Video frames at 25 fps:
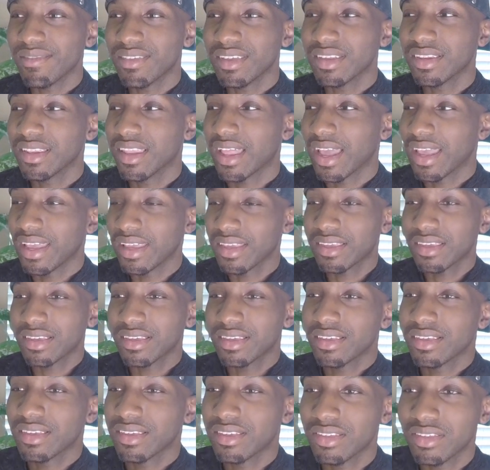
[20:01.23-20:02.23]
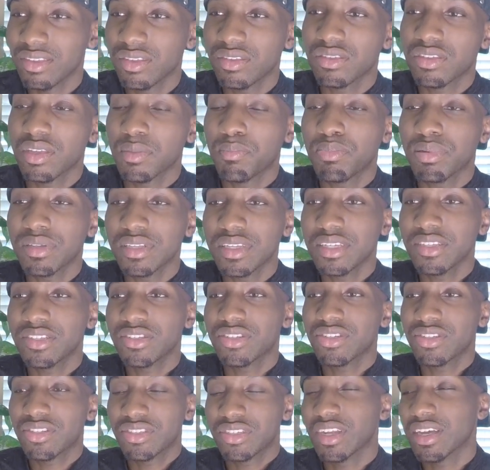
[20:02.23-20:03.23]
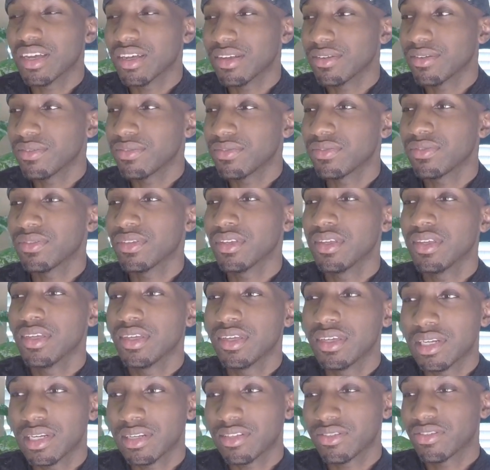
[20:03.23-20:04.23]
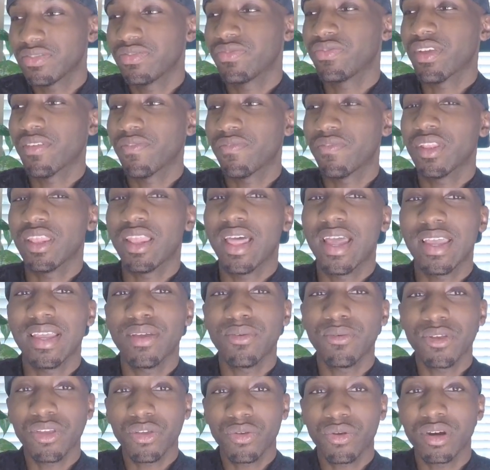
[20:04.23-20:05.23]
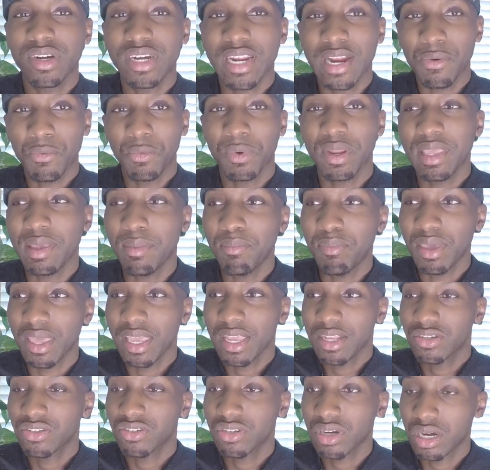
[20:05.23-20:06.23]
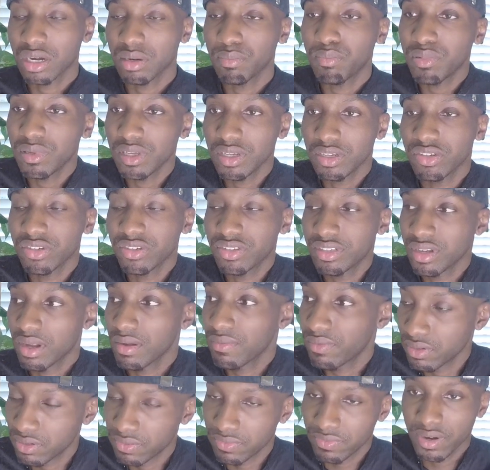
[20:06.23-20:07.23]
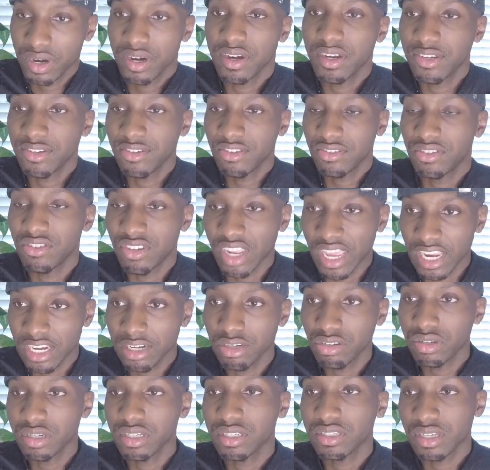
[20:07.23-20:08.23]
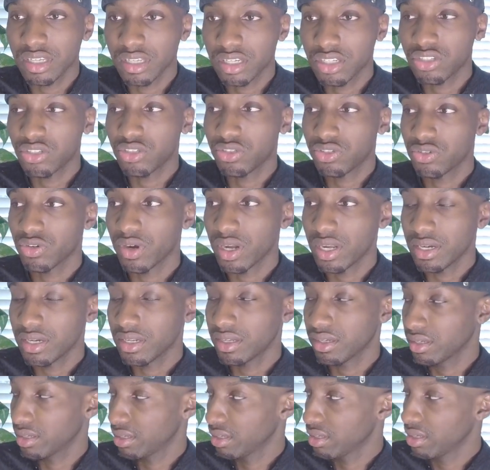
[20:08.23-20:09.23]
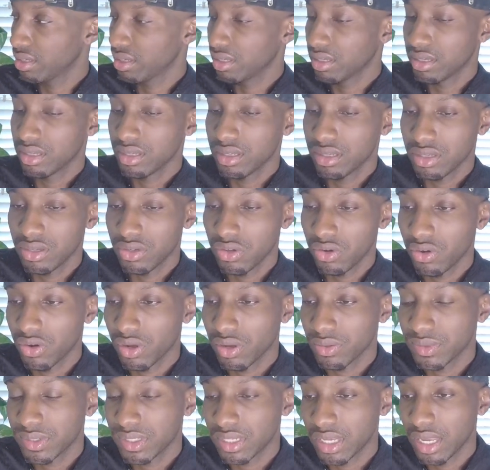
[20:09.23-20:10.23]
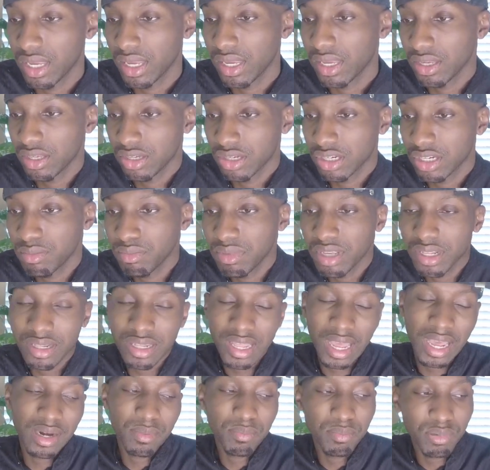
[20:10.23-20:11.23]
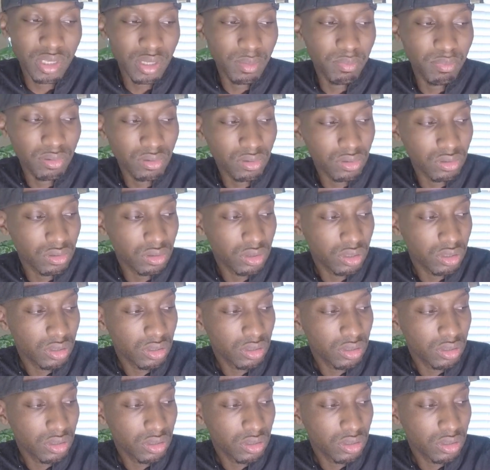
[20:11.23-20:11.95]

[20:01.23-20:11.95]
it, like, to please yourself. I feel like when you're on that rampage trying to please yourself, it's very dangerous and it's draining. You know what I'm saying? You're gonna meet a lot of people